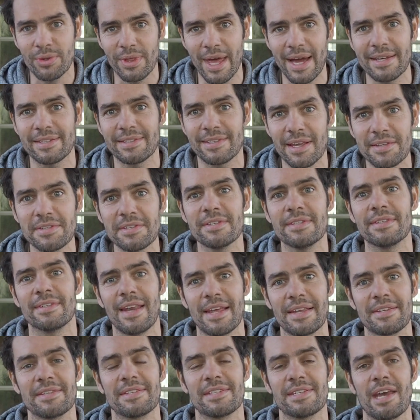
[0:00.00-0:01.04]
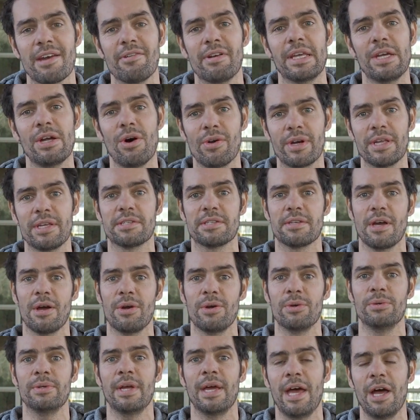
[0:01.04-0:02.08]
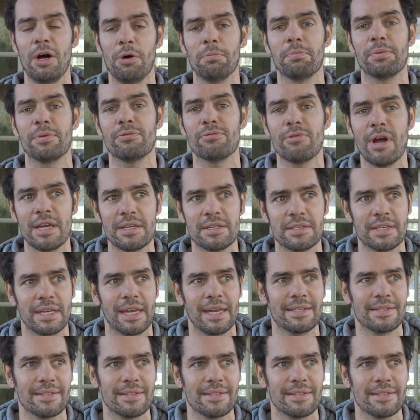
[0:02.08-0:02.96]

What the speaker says: that doesn't necessarily on its own help the racing.